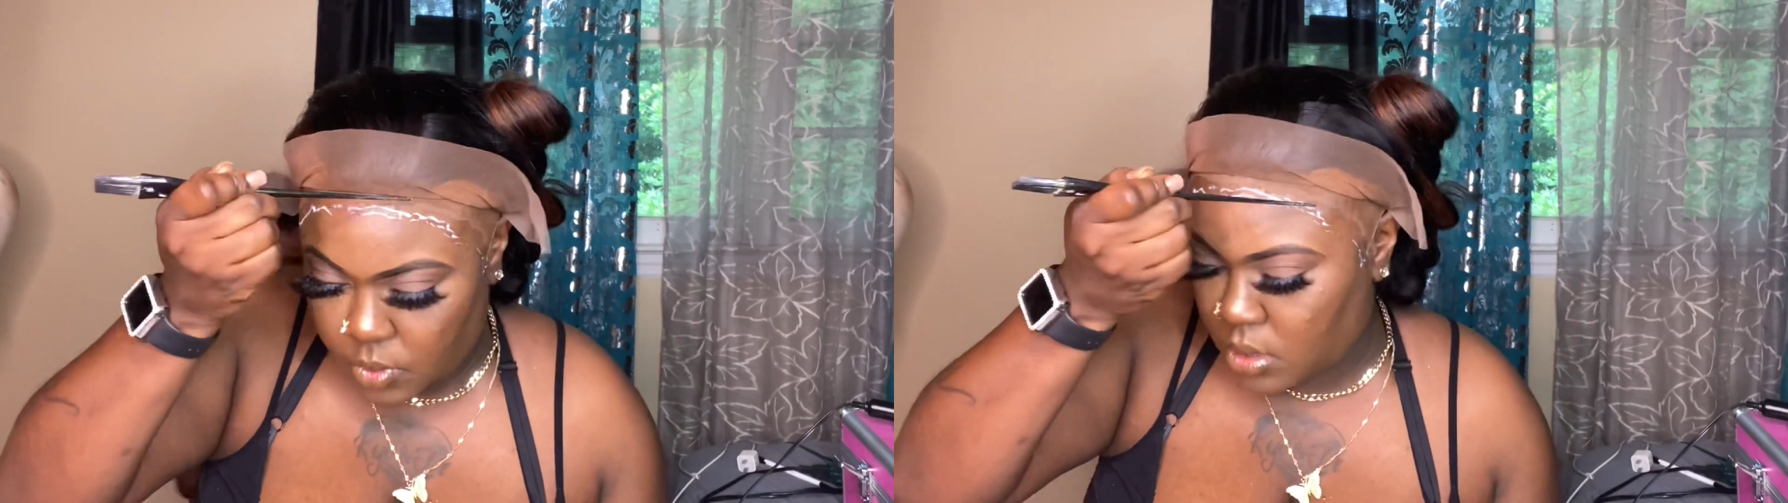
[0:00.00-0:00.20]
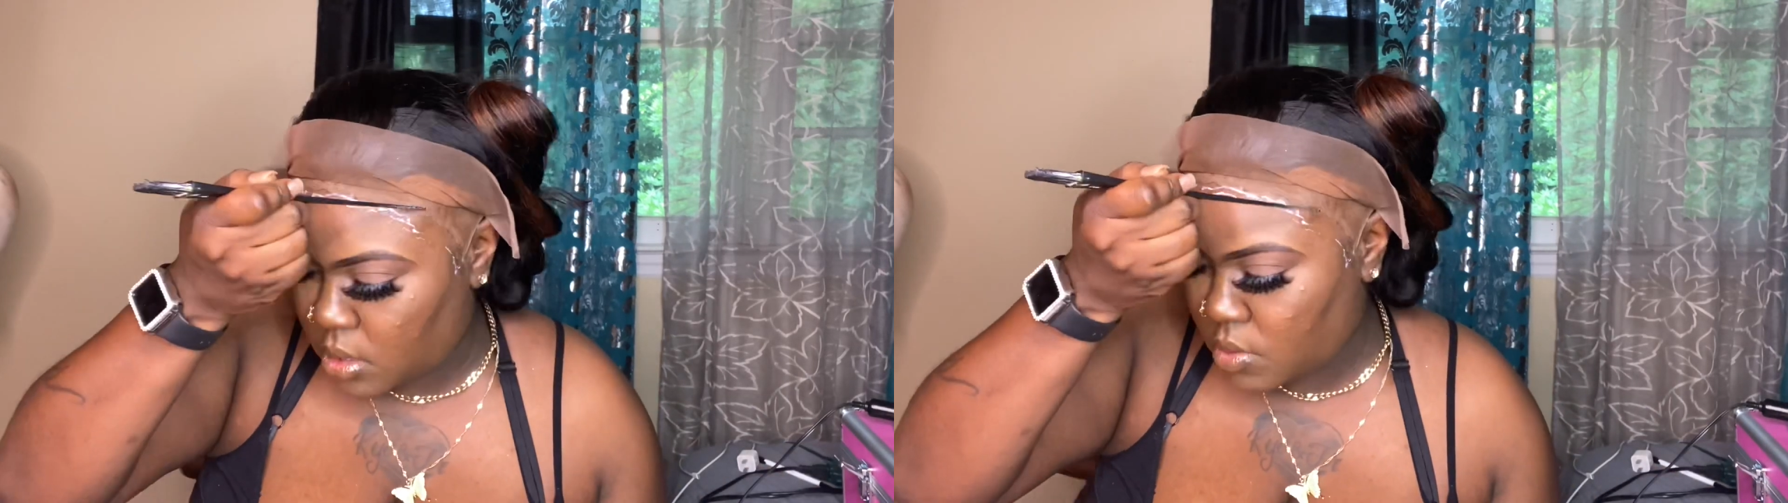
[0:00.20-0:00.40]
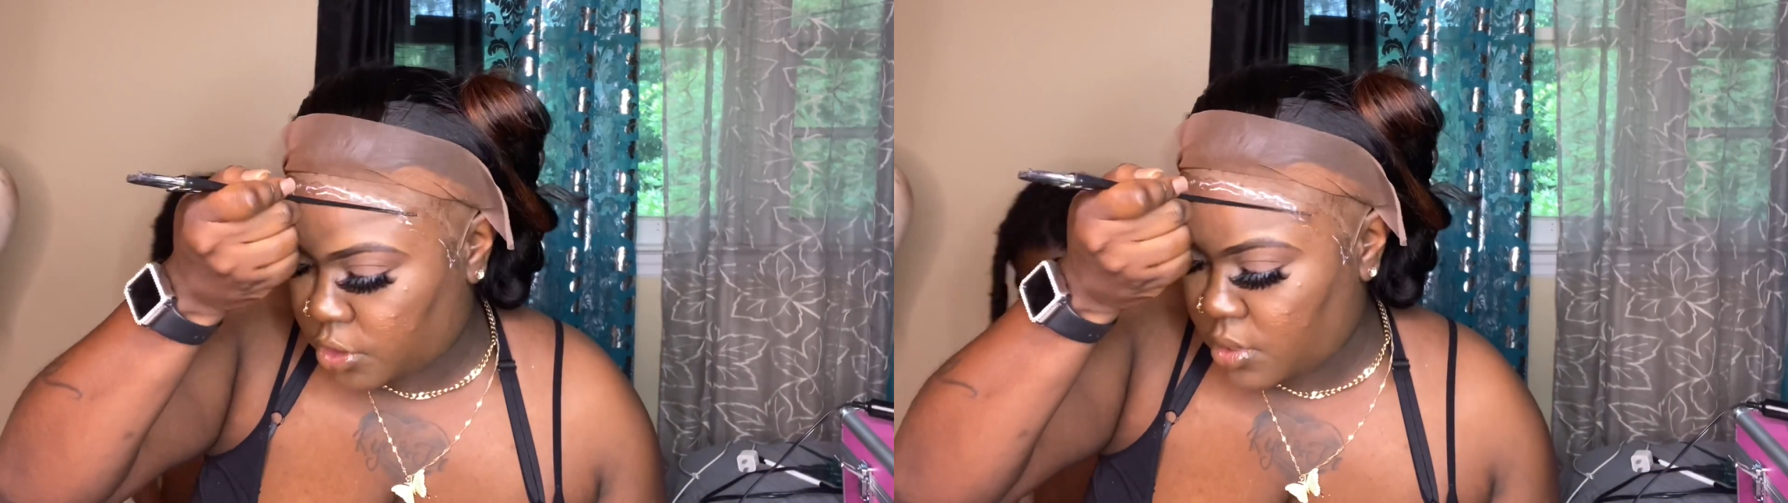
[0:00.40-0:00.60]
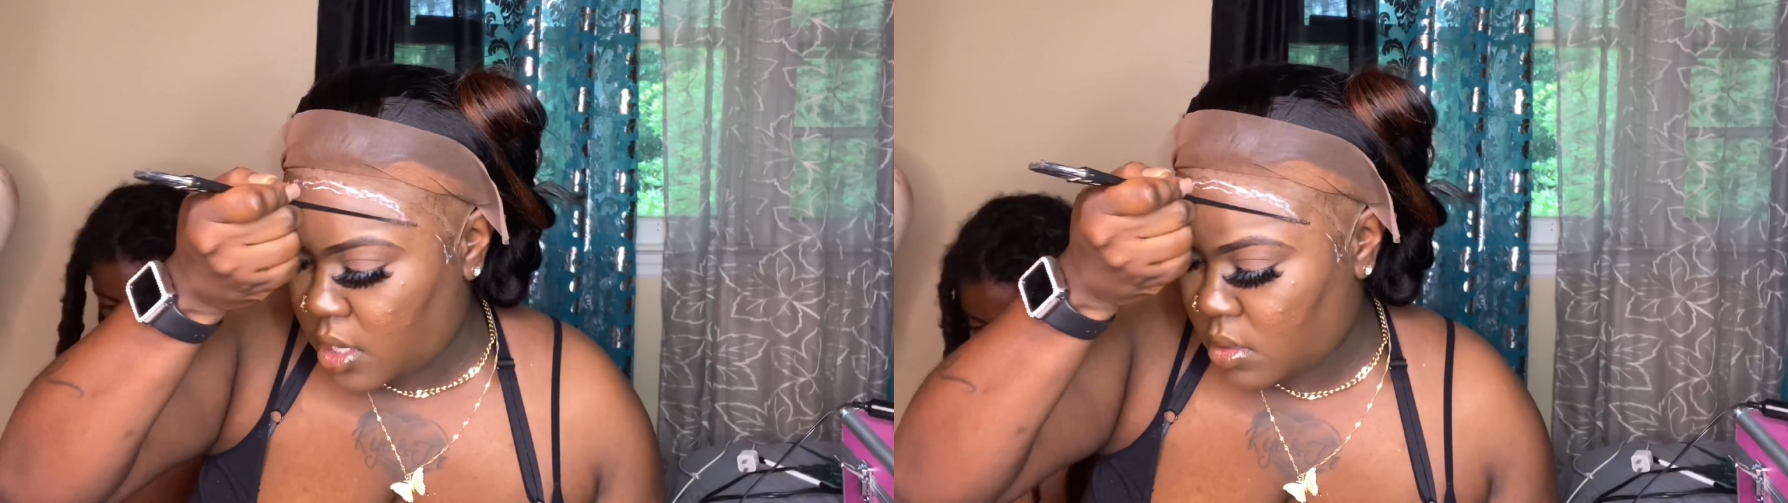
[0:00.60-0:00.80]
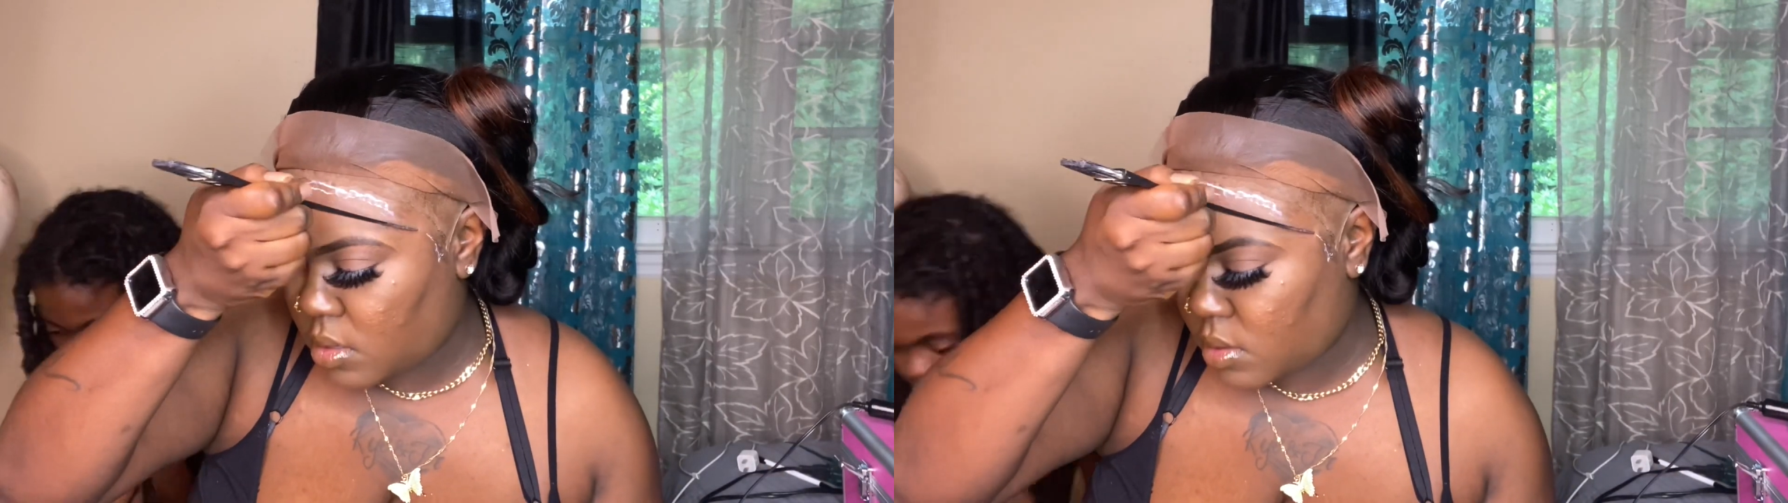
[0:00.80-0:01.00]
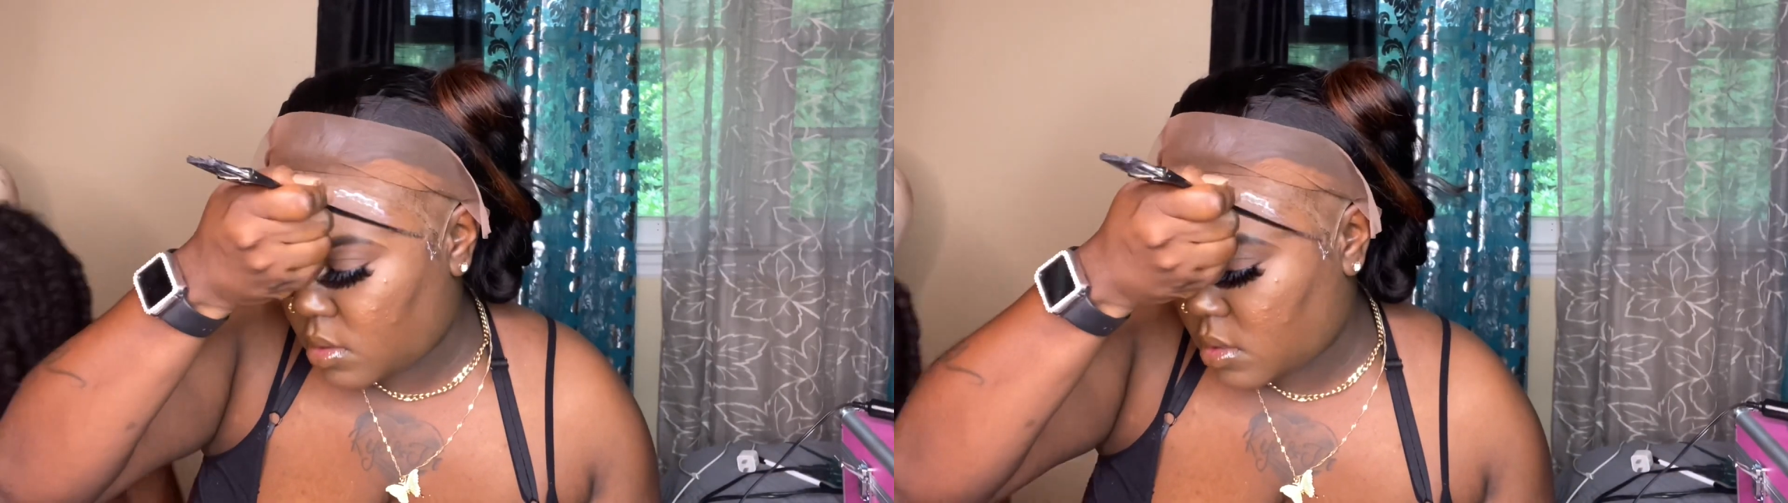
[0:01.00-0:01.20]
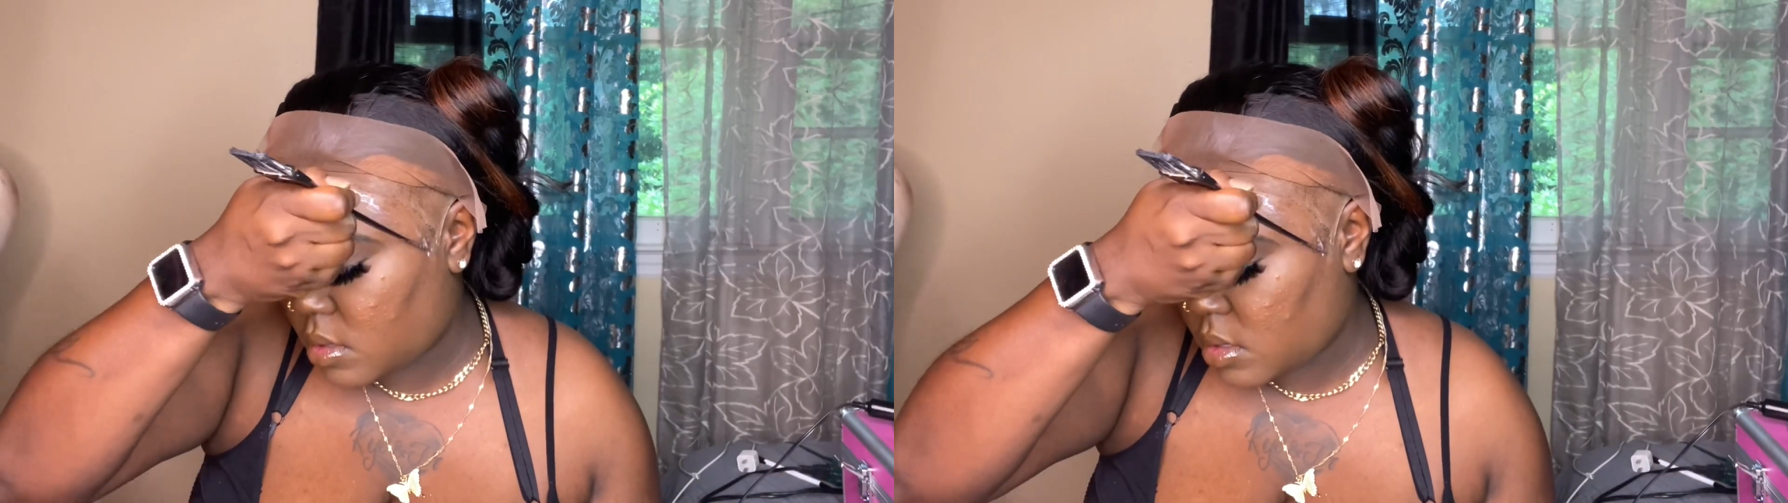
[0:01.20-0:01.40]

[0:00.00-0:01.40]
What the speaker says: glue, sis. Yes.